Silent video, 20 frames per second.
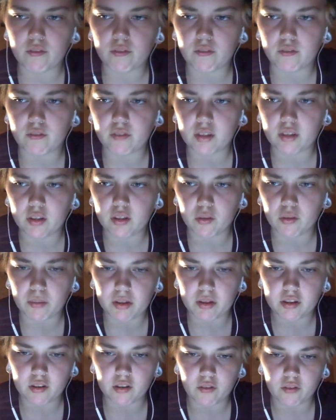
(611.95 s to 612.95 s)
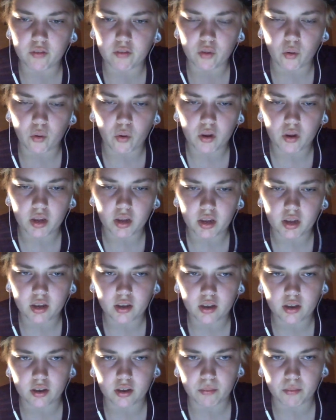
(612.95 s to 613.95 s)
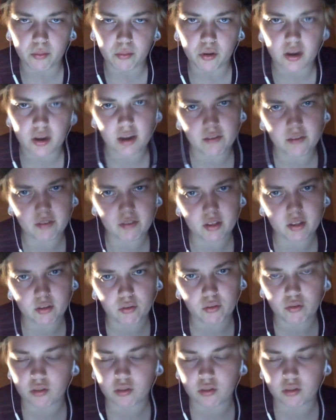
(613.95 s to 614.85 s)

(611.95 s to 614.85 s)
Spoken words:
video myself talking and putting it in videos